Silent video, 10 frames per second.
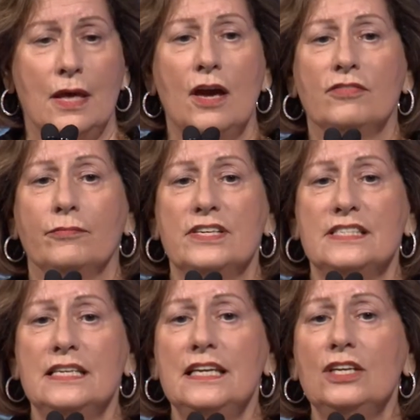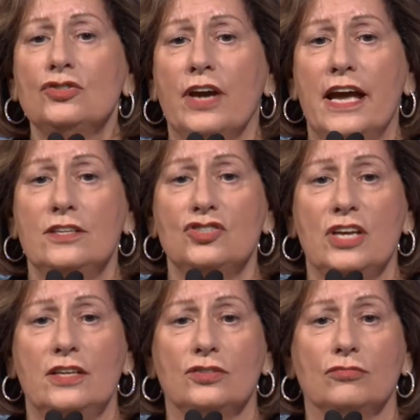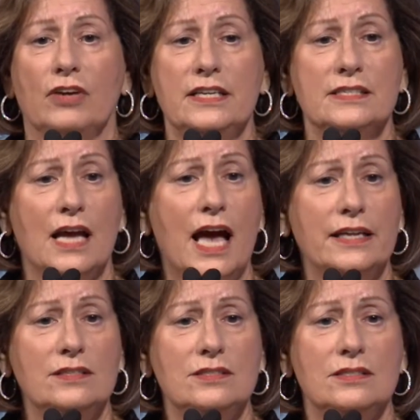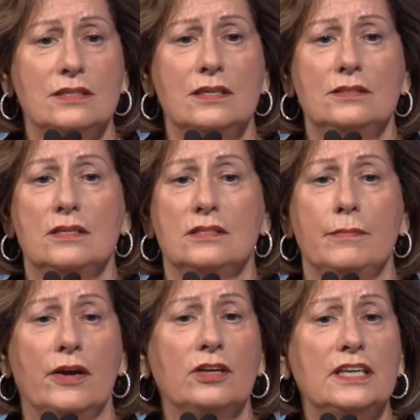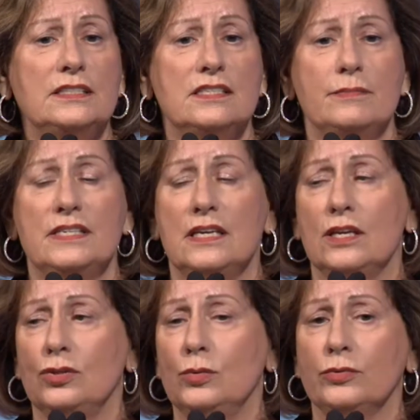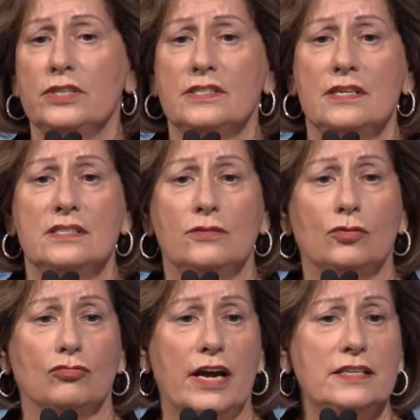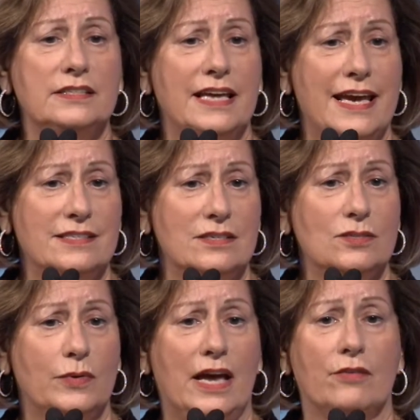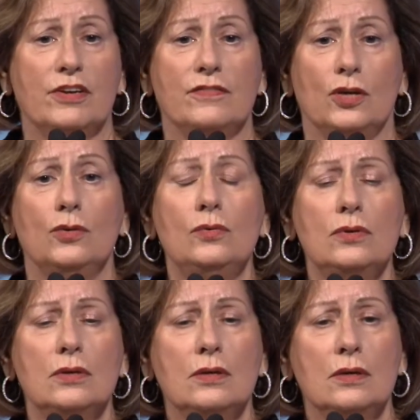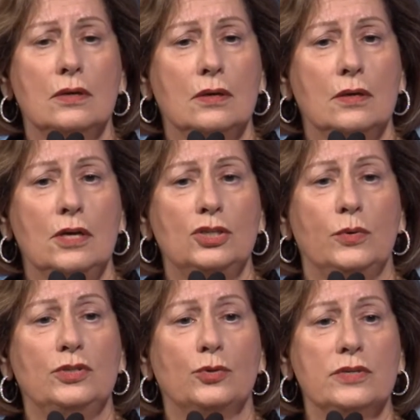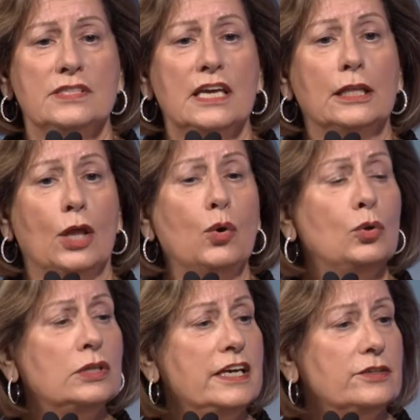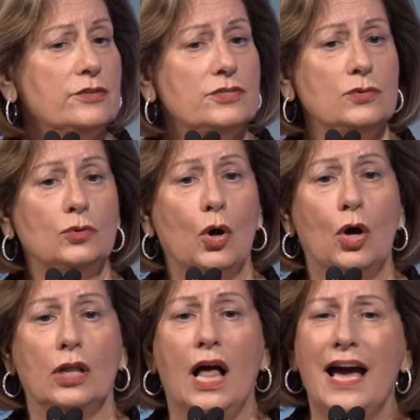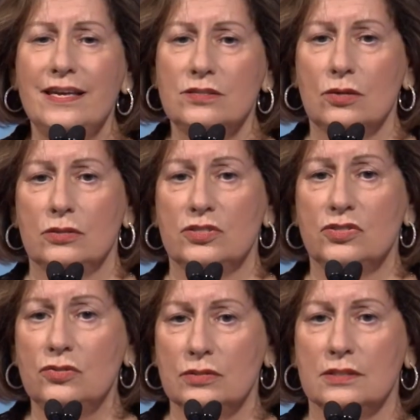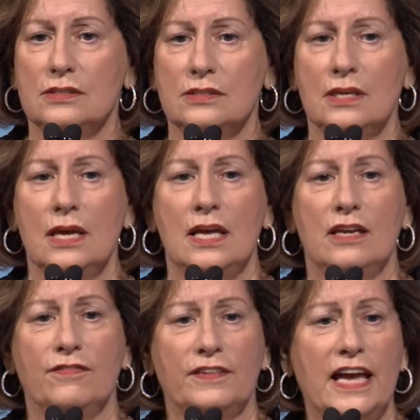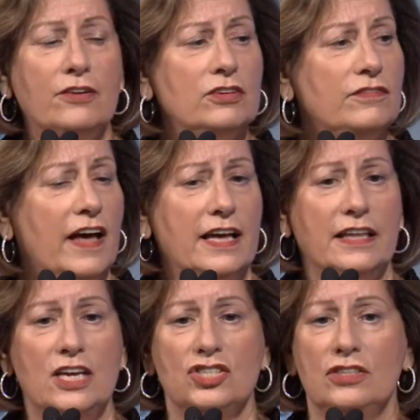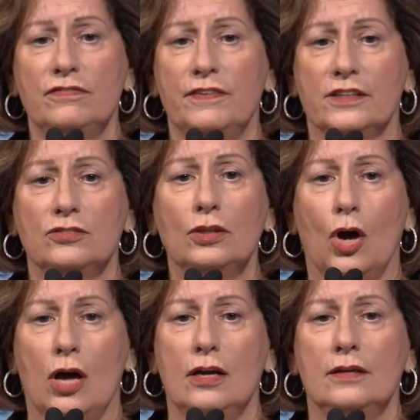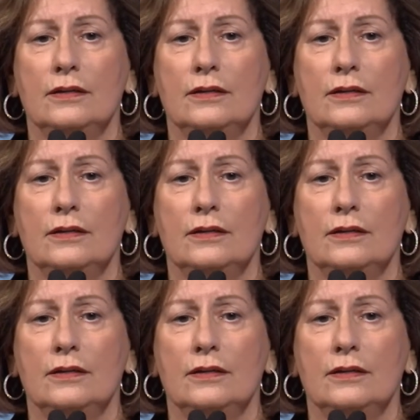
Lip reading: From rescinding transgender rights guidance to summarily dismissing numerous civil rights cases without review, to endorsing local leaders who call ICE on students in flagrant violation of federal law,